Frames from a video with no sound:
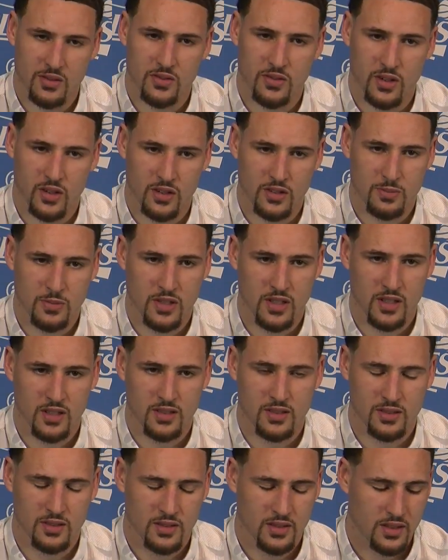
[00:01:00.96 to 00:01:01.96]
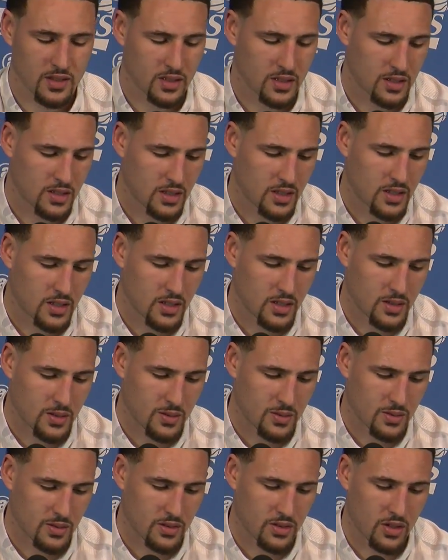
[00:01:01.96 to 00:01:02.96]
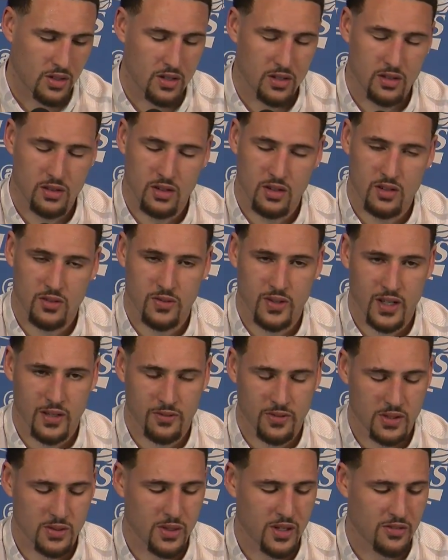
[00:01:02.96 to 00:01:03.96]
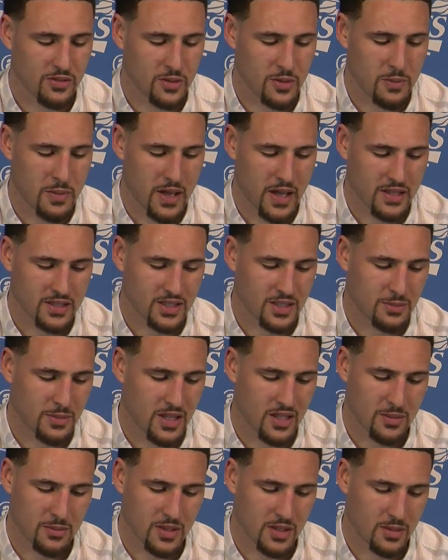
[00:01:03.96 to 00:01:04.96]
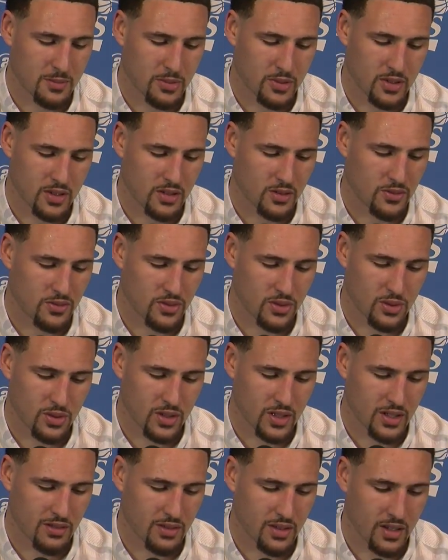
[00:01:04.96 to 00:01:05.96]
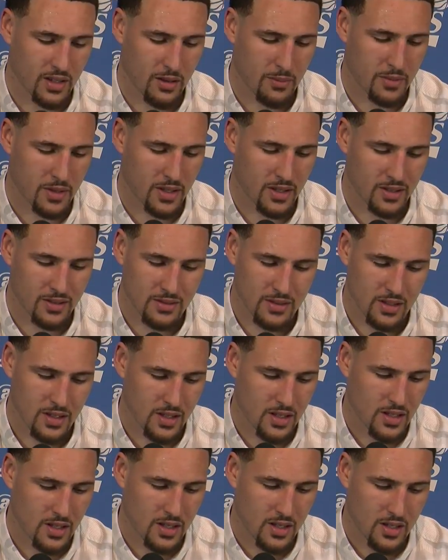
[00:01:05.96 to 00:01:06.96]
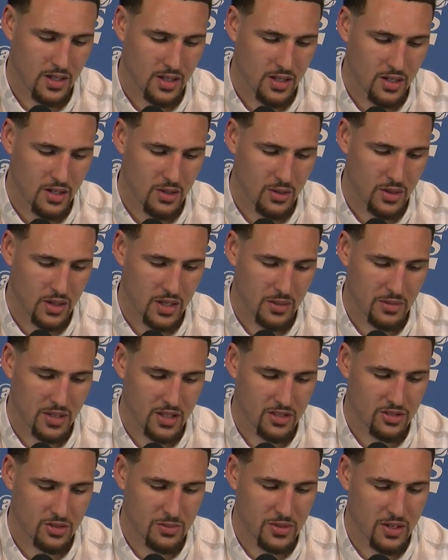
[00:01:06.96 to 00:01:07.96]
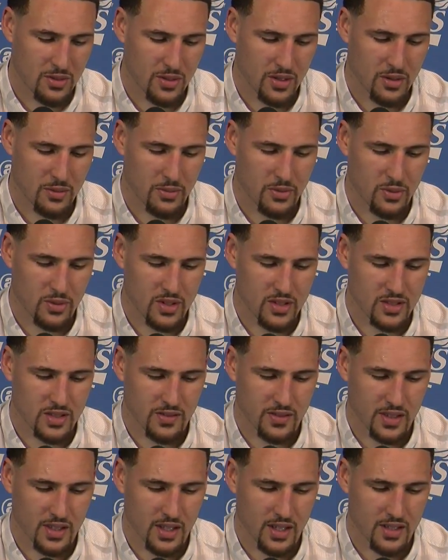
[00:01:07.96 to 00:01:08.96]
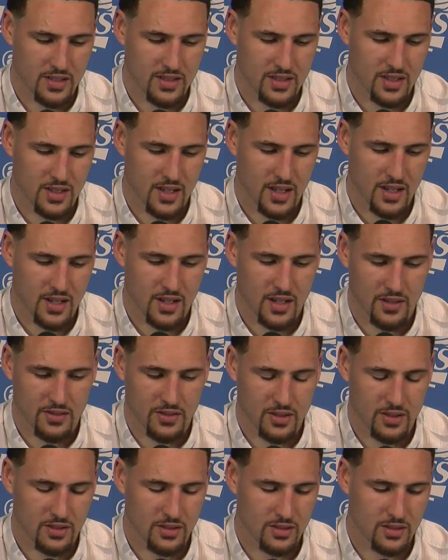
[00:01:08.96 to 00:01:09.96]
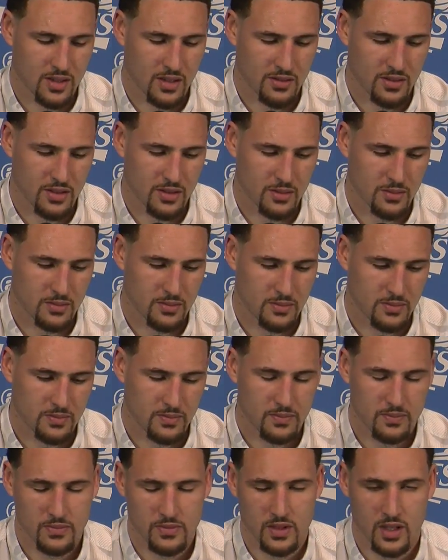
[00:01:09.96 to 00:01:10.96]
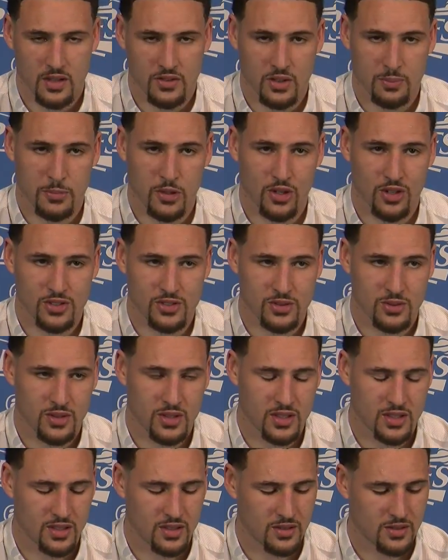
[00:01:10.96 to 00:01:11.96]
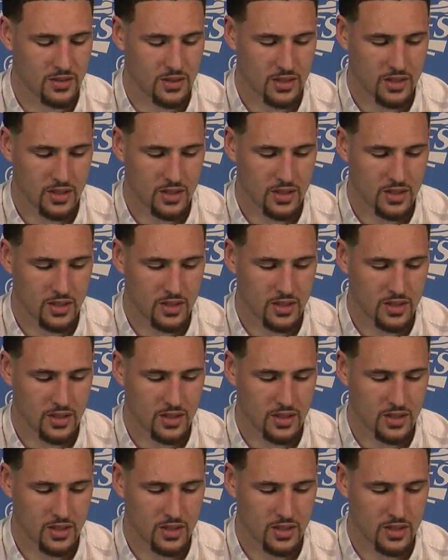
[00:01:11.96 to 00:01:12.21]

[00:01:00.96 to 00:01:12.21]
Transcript: as far as being 30, 35 feet away from the basket, make him get put it on the floor, give it up, and we let him get too many rhythm threes off the catch tonight and off the off the off the ball screen, and